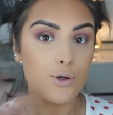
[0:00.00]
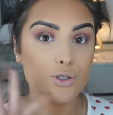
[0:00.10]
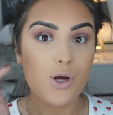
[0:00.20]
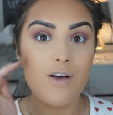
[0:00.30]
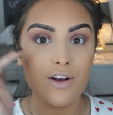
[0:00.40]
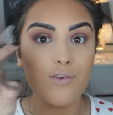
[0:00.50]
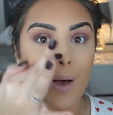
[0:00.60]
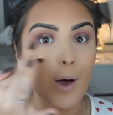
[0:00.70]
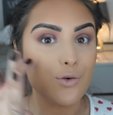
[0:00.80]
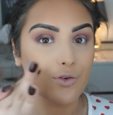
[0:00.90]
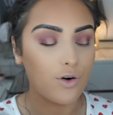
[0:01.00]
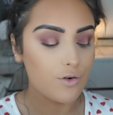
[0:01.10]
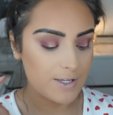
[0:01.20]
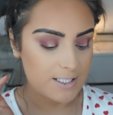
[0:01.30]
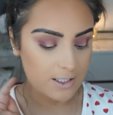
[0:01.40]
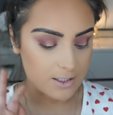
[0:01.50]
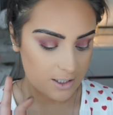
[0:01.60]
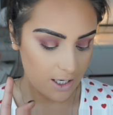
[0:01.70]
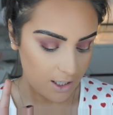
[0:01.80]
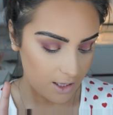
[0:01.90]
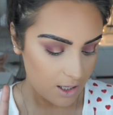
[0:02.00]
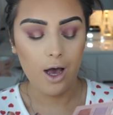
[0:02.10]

long as you have enough powder on, obviously, underneath.